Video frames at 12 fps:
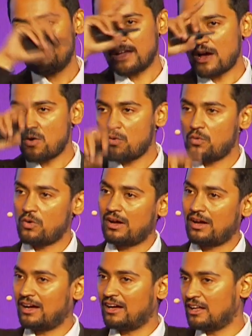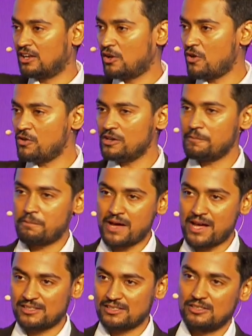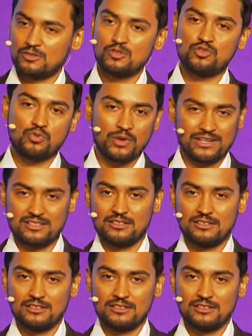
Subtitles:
now longer path to tread.